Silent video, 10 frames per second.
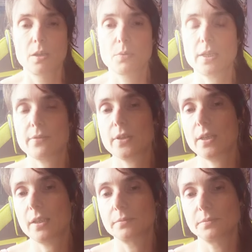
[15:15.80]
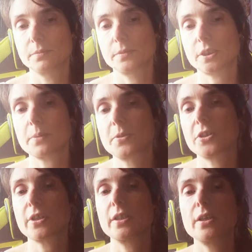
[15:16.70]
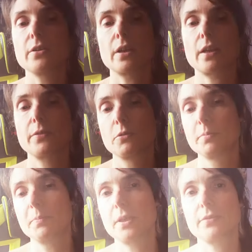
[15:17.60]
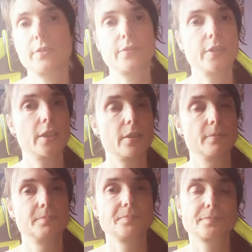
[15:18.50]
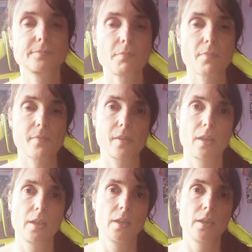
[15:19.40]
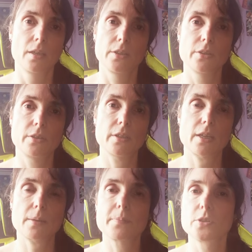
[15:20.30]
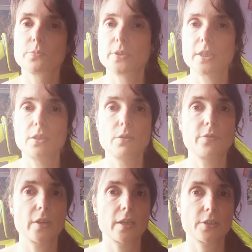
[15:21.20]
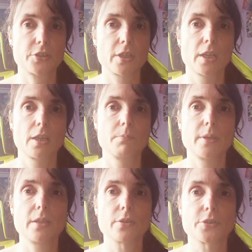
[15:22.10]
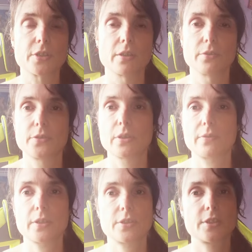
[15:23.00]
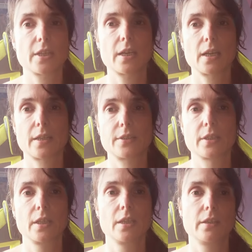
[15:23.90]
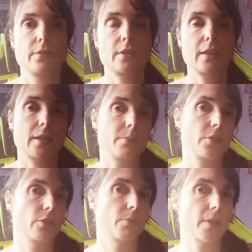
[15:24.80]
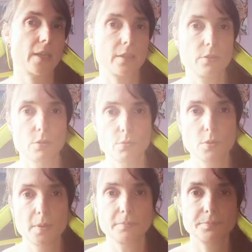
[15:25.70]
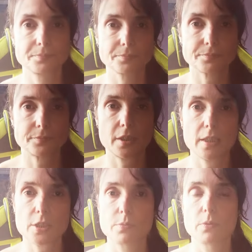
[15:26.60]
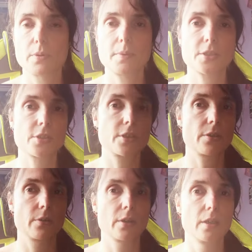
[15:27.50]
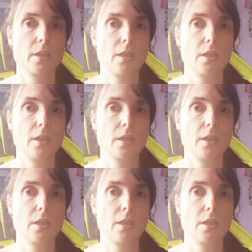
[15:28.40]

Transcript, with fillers: Whatever type of journey you have, it will be perfect for you. Union happens within you first. Be yourself. You have nothing to hide. You've claimed your man or woman. That's what we're meant to do.